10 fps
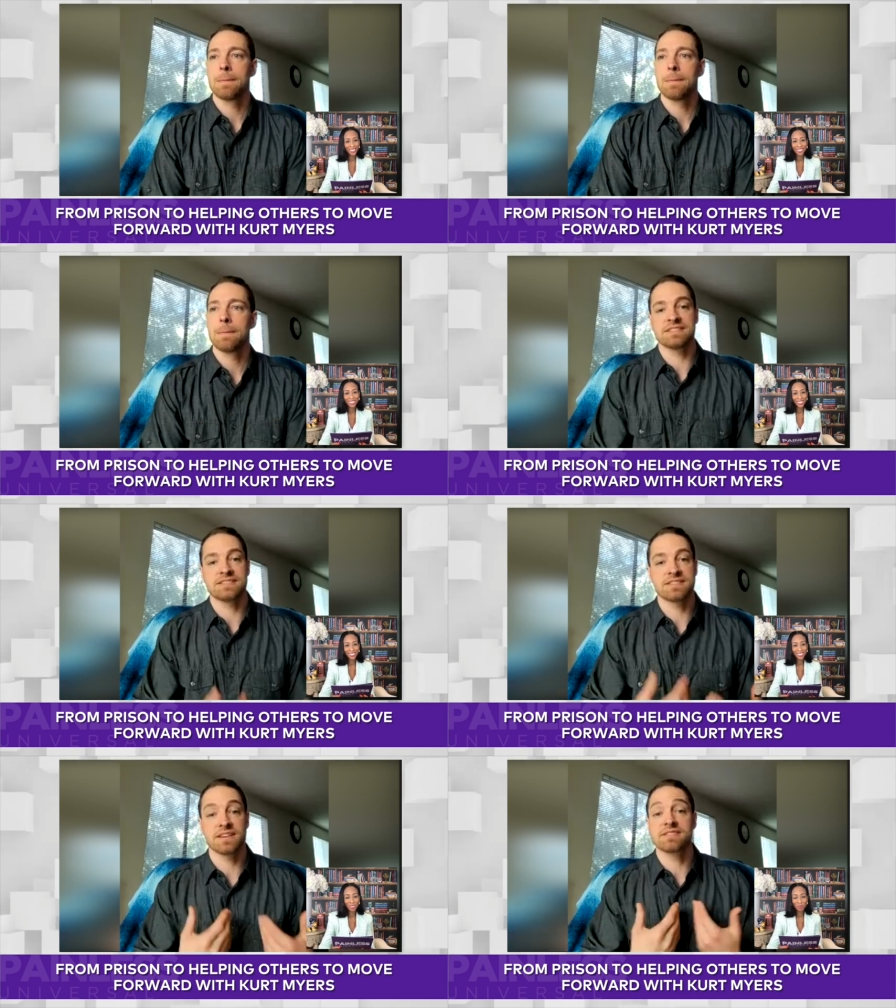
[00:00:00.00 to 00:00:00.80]
and it's
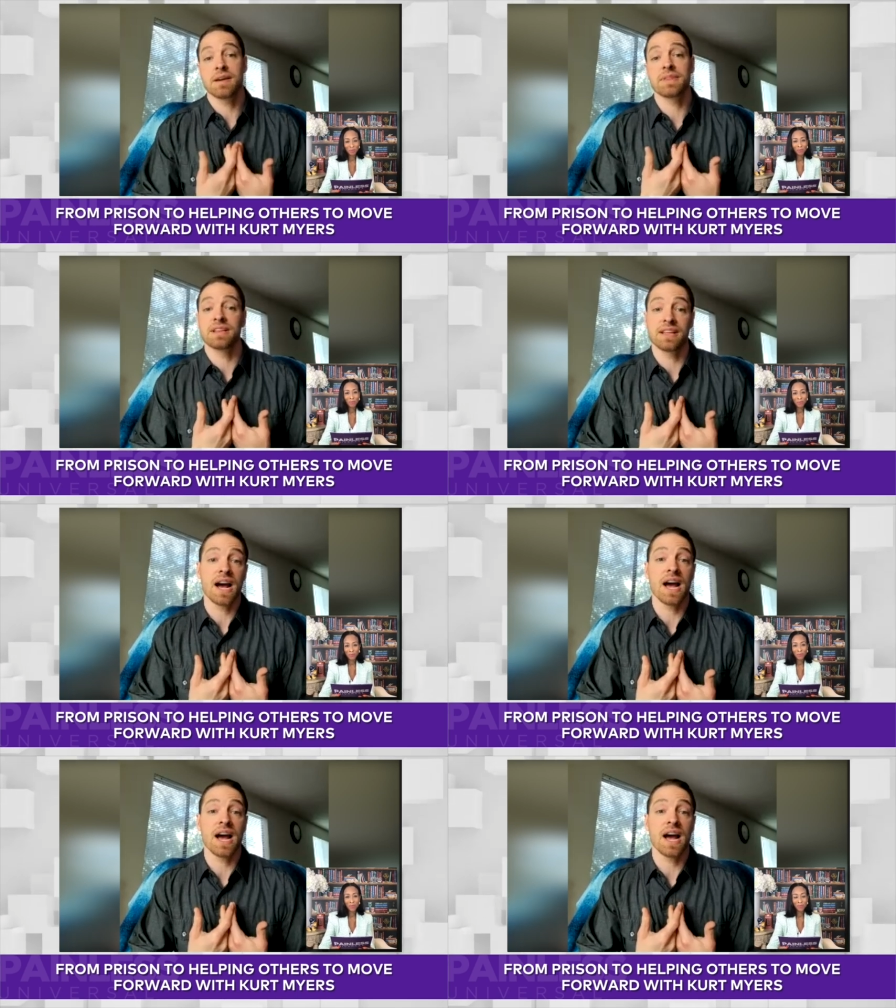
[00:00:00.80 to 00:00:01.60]
something that I
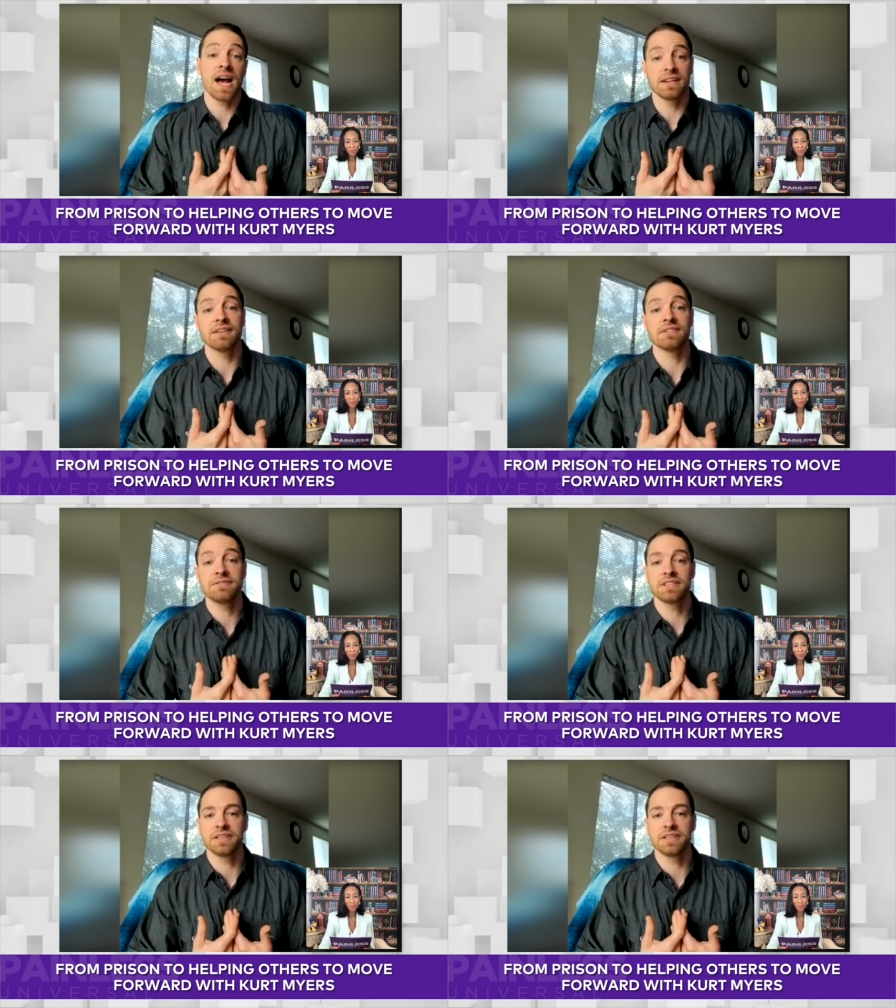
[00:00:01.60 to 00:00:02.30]
had lived, you